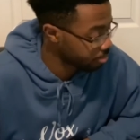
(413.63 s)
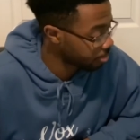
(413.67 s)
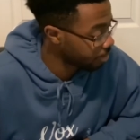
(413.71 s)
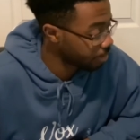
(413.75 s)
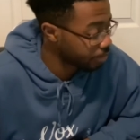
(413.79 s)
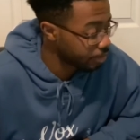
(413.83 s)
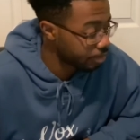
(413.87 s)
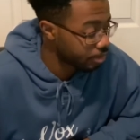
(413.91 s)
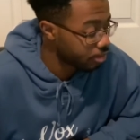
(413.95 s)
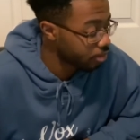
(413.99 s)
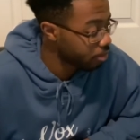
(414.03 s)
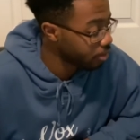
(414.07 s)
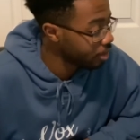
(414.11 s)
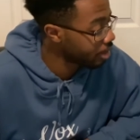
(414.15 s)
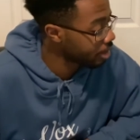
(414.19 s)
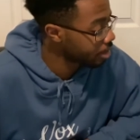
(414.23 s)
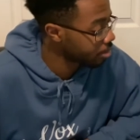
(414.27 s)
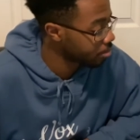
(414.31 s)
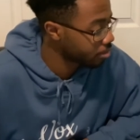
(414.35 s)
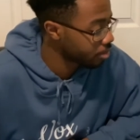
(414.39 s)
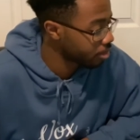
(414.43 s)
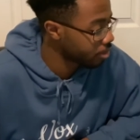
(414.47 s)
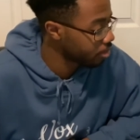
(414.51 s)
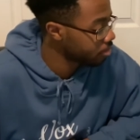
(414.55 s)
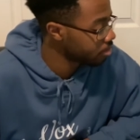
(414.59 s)
Man, quit,
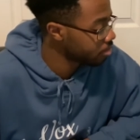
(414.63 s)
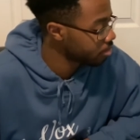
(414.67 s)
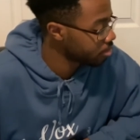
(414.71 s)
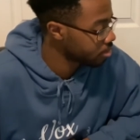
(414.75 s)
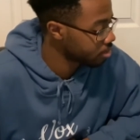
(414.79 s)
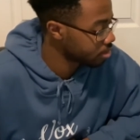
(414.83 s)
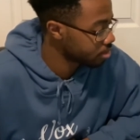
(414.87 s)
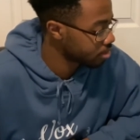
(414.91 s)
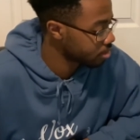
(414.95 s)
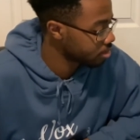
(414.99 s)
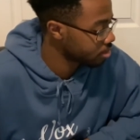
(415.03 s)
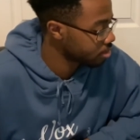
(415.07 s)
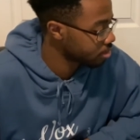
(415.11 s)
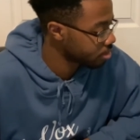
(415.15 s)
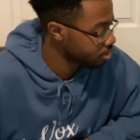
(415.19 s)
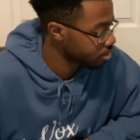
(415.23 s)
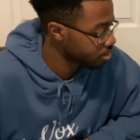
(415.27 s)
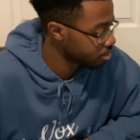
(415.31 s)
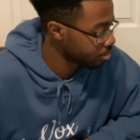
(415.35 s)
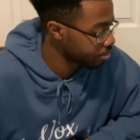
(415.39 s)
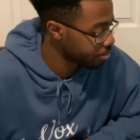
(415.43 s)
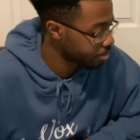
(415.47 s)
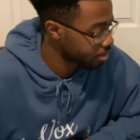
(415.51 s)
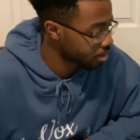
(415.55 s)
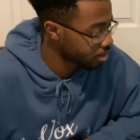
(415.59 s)
bro.
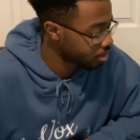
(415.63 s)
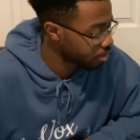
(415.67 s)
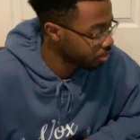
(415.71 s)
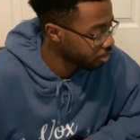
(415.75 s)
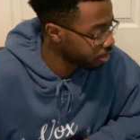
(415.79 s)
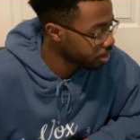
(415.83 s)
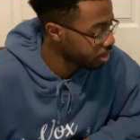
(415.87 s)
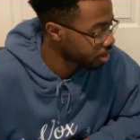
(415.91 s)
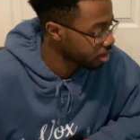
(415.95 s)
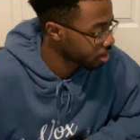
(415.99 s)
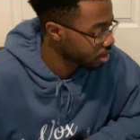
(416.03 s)
I'm gonna quit.